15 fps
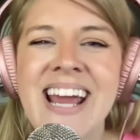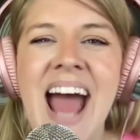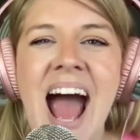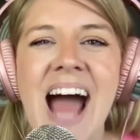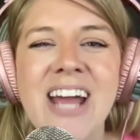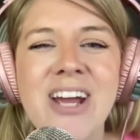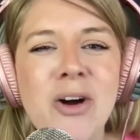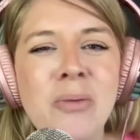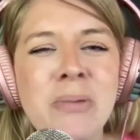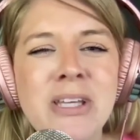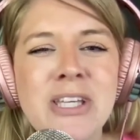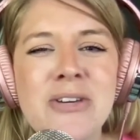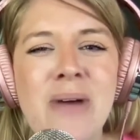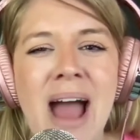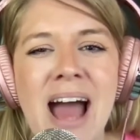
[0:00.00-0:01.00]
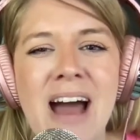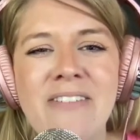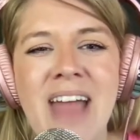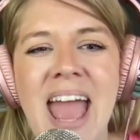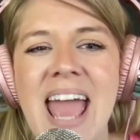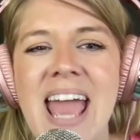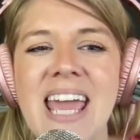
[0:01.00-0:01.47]
I hope you have
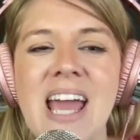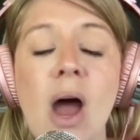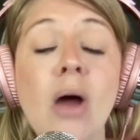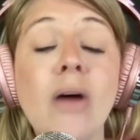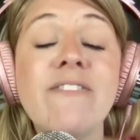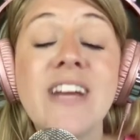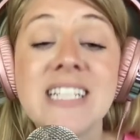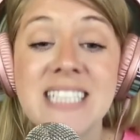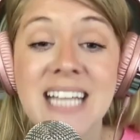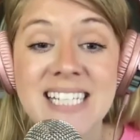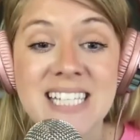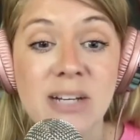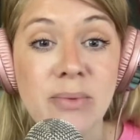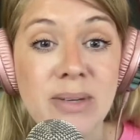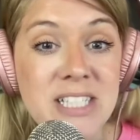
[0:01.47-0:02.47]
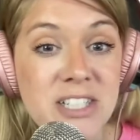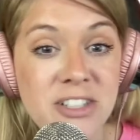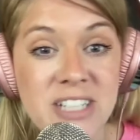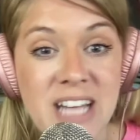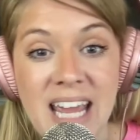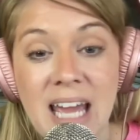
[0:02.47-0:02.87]
a fantastic rest of your day.